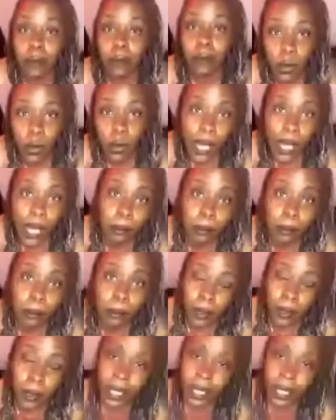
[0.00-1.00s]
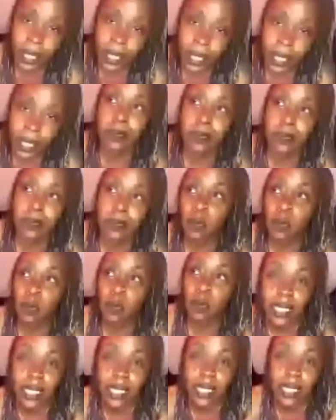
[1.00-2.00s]
White saggy ears, the older male,
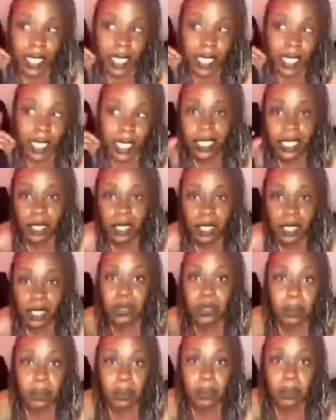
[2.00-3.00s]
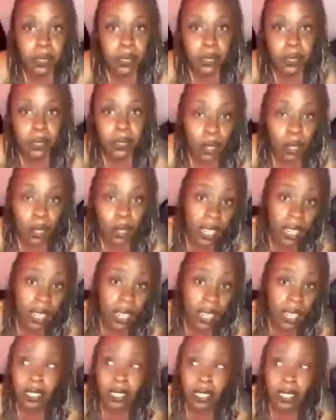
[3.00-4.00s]
bald hair. speckled
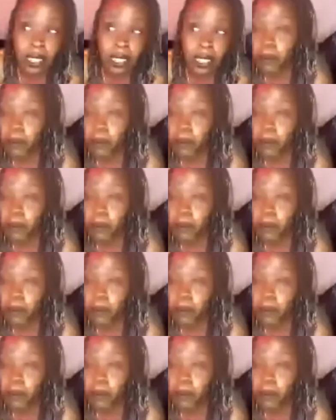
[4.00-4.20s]
skin, you know what